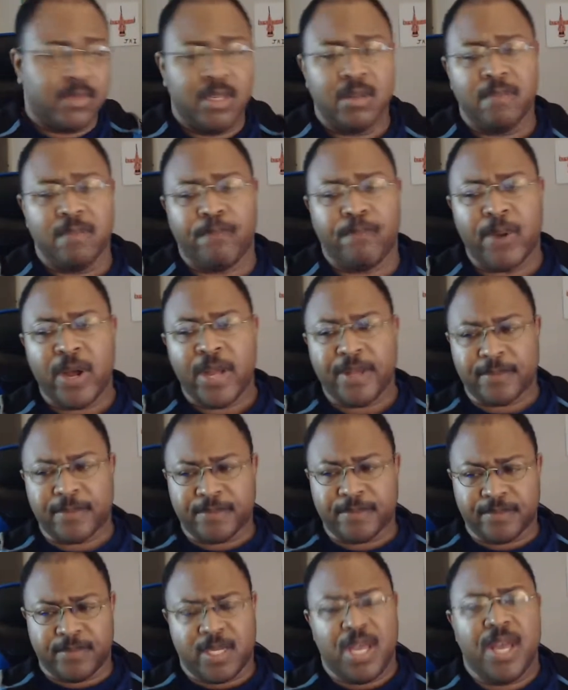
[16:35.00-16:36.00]
but
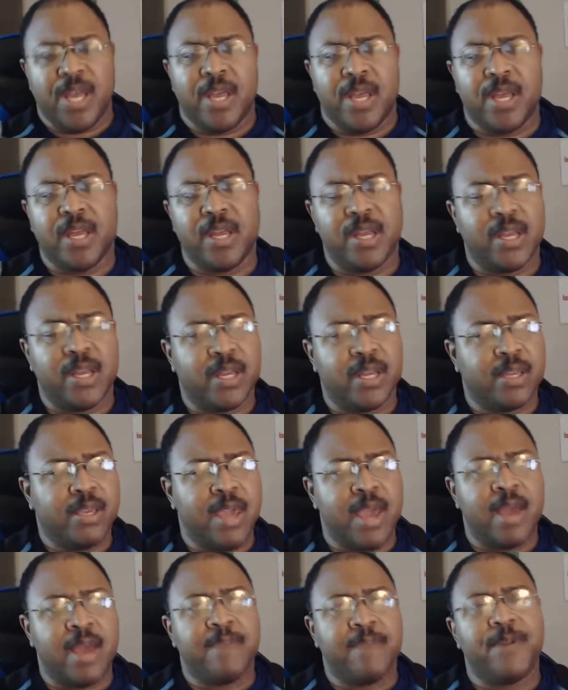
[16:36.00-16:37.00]

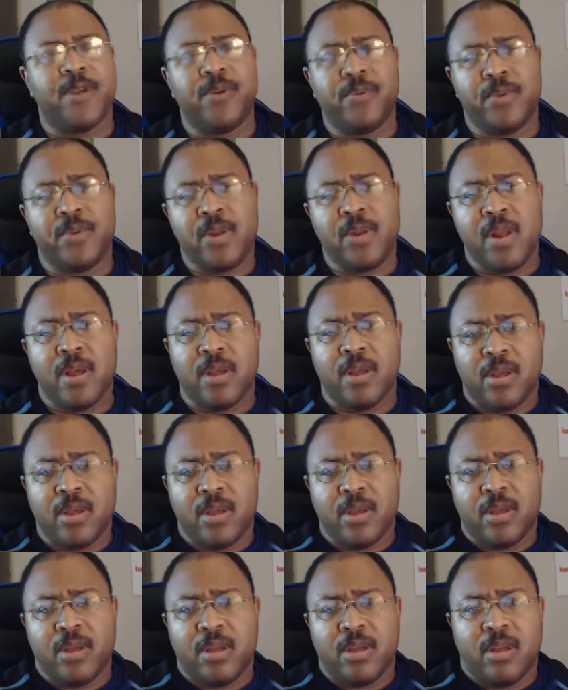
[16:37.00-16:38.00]
Cam Newton
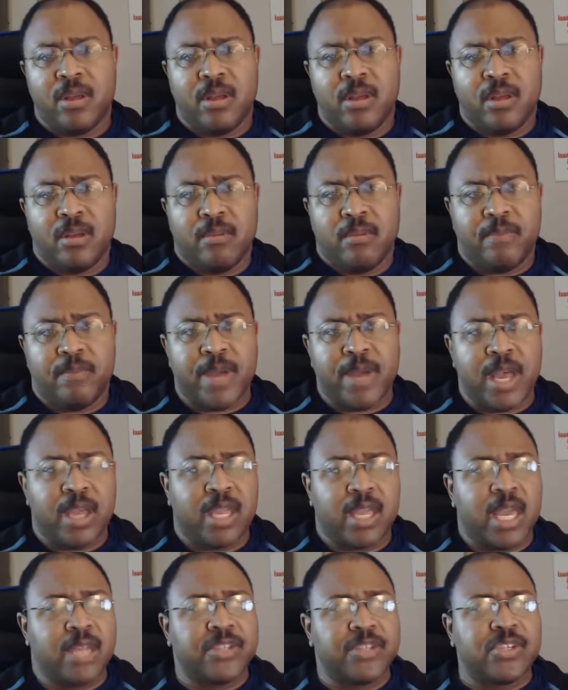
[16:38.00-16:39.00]
back
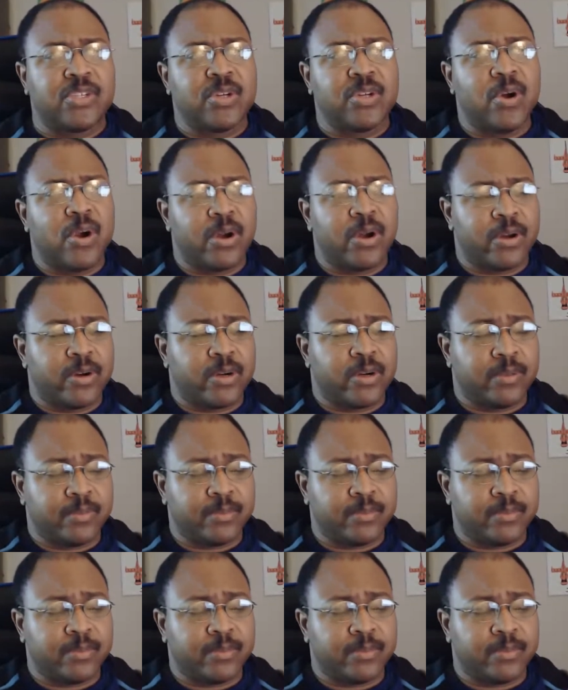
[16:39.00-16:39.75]
at starter.